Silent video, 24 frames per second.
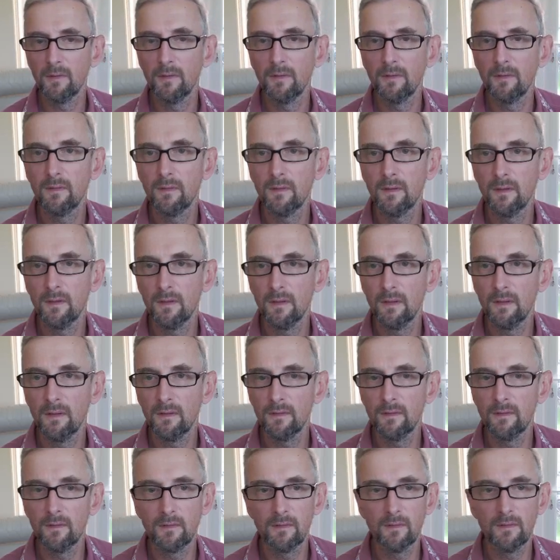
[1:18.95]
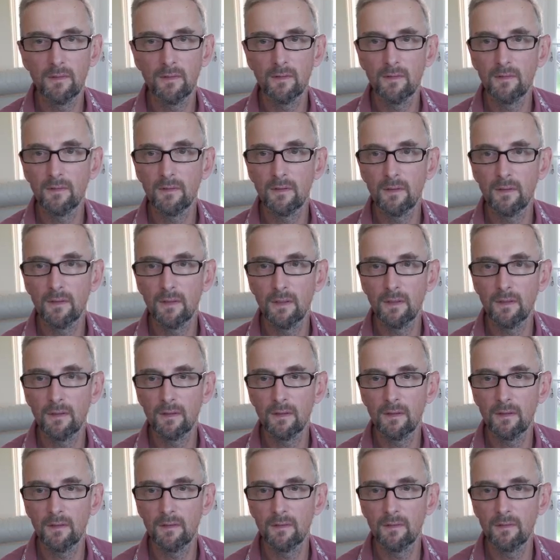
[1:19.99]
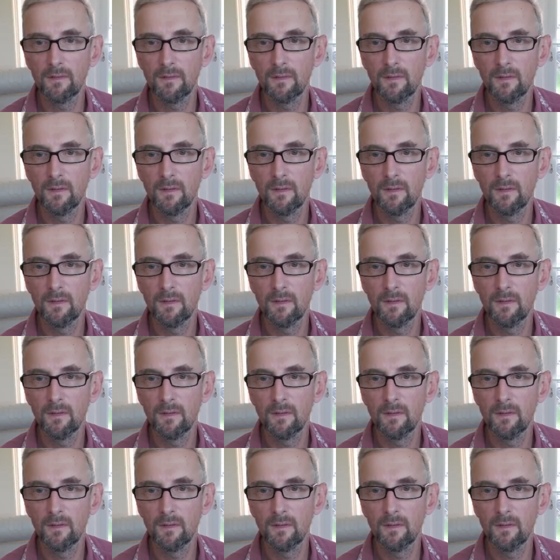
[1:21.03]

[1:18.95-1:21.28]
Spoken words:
So let's disconnect this.